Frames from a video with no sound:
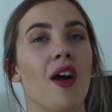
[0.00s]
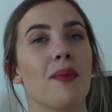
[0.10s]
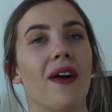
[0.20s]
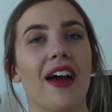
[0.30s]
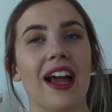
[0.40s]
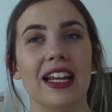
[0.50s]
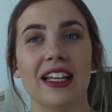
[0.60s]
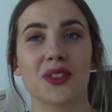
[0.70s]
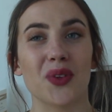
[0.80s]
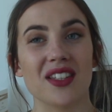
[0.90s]
but at
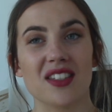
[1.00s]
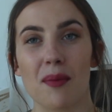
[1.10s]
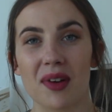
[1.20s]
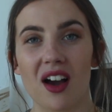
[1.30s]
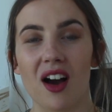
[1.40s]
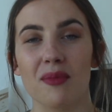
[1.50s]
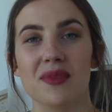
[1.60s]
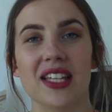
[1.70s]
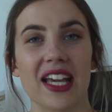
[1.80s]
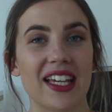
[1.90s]
least when summer
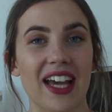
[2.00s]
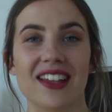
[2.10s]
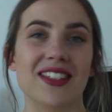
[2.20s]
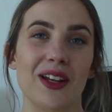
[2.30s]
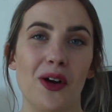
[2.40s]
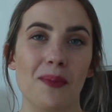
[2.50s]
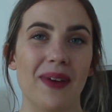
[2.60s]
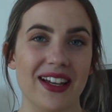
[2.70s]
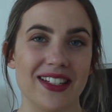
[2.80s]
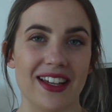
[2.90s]
comes, it gets a lot
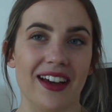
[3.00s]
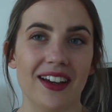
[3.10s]
better.